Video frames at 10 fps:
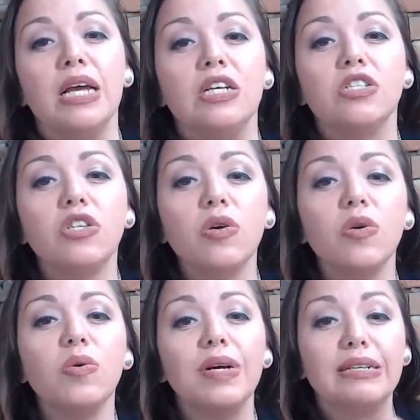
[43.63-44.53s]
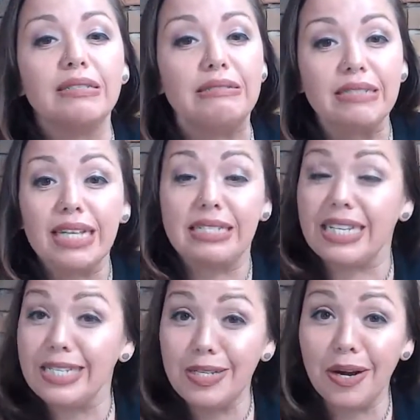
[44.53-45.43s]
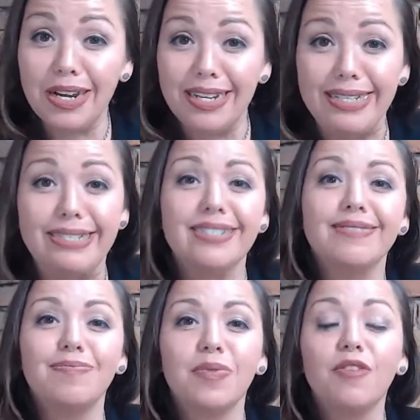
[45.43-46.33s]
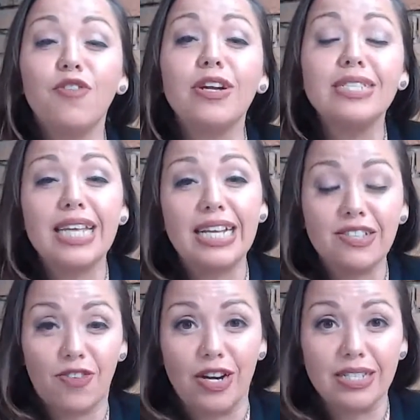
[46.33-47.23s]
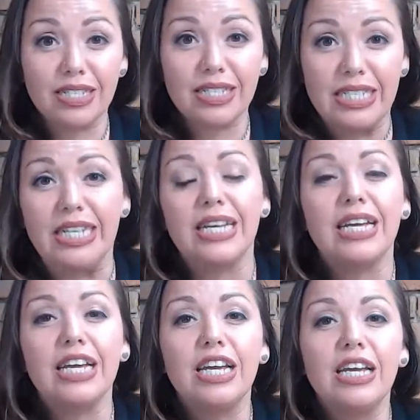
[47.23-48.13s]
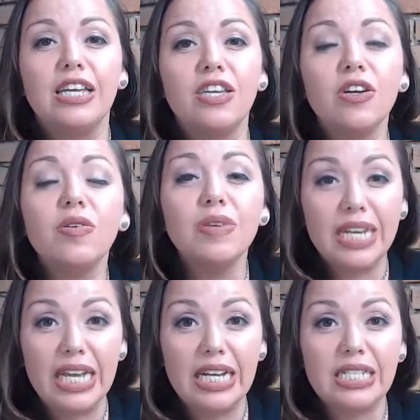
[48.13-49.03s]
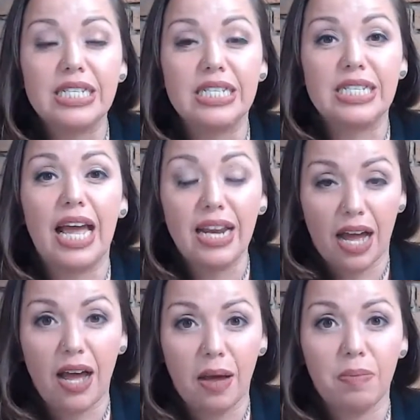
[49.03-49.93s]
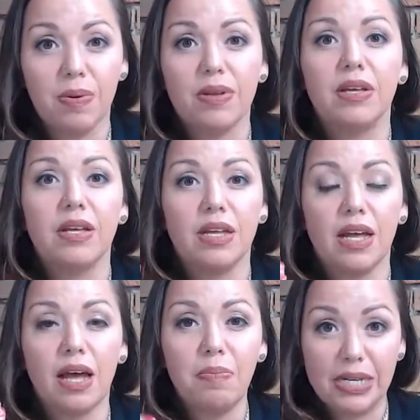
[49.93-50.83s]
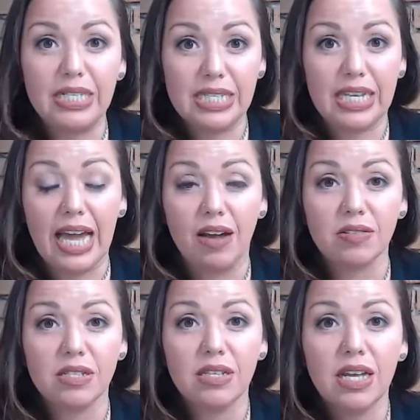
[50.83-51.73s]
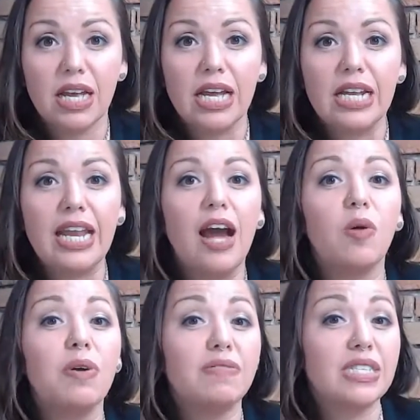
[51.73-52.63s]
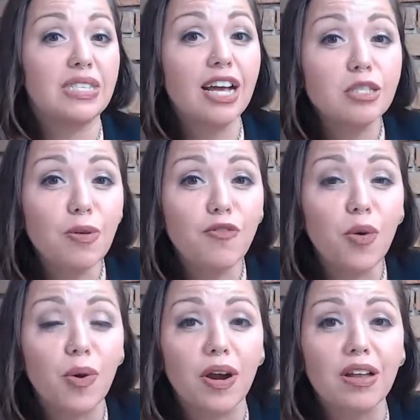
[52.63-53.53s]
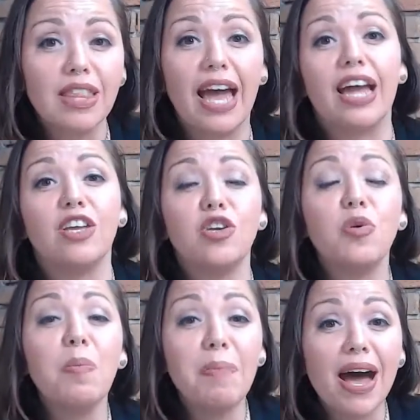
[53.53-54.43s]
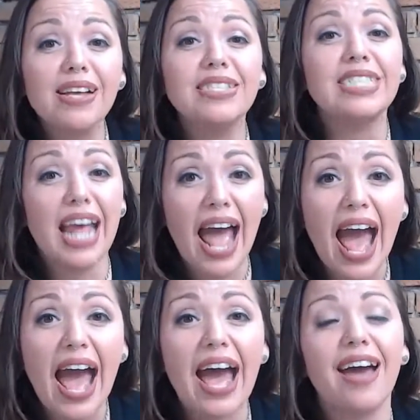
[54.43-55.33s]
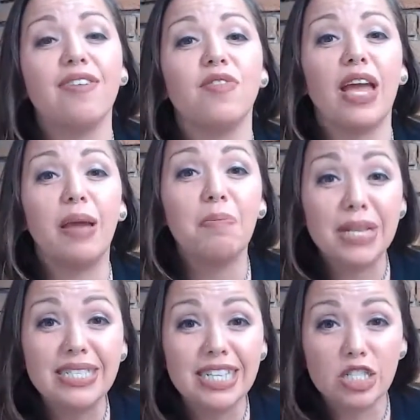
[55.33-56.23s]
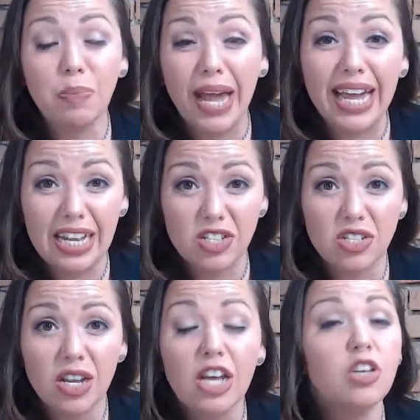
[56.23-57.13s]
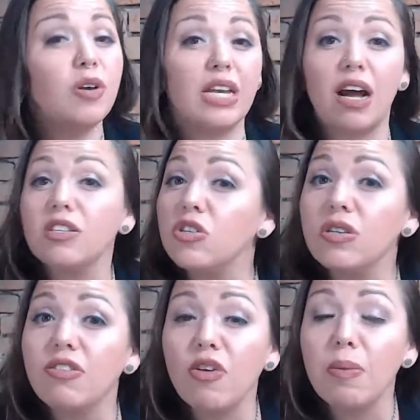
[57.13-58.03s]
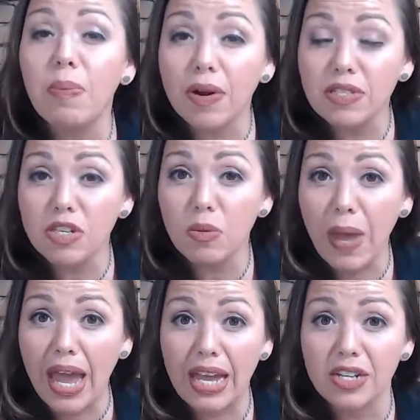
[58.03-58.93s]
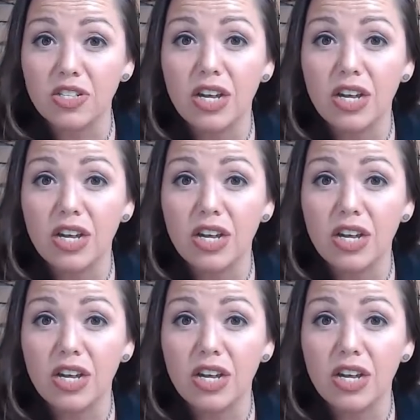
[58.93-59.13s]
So let's get started. First things first, you need to set up a business account. Now, we've discussed before that you must have a business page. You cannot do this from a personal page.